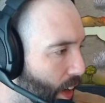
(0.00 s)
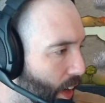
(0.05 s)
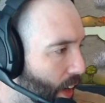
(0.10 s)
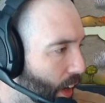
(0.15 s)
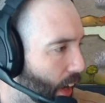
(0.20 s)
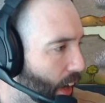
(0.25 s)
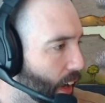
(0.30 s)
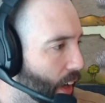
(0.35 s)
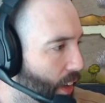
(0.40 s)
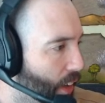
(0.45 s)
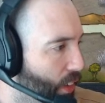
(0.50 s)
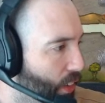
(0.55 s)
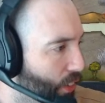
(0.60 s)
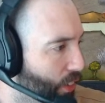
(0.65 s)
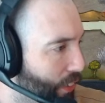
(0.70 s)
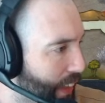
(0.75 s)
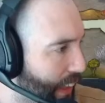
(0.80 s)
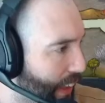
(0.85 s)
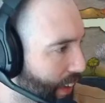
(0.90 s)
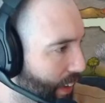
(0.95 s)

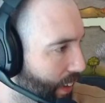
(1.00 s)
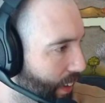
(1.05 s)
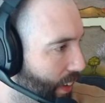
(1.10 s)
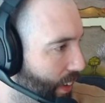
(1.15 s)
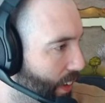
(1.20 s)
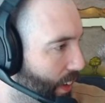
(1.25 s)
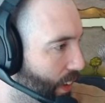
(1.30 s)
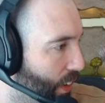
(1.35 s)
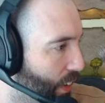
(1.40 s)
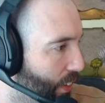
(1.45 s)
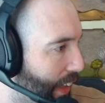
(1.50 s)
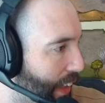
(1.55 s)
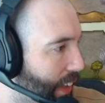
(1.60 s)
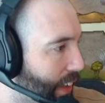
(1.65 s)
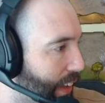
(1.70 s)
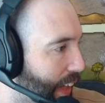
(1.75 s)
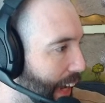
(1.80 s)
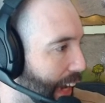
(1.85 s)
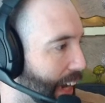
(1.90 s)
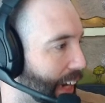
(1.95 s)

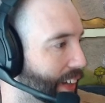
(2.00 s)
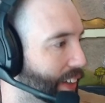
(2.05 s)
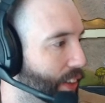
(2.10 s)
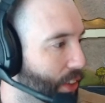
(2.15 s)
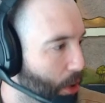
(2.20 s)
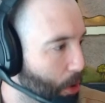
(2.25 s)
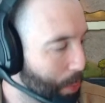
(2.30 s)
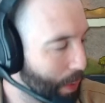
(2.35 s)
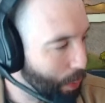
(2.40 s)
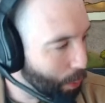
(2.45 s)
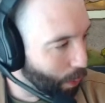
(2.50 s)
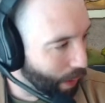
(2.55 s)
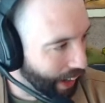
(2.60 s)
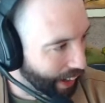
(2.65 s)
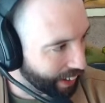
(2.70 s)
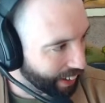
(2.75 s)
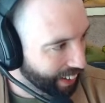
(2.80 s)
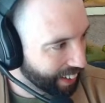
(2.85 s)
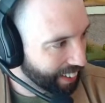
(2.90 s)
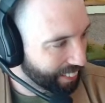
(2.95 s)
Lingang
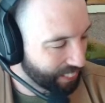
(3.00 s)
Gubiwada,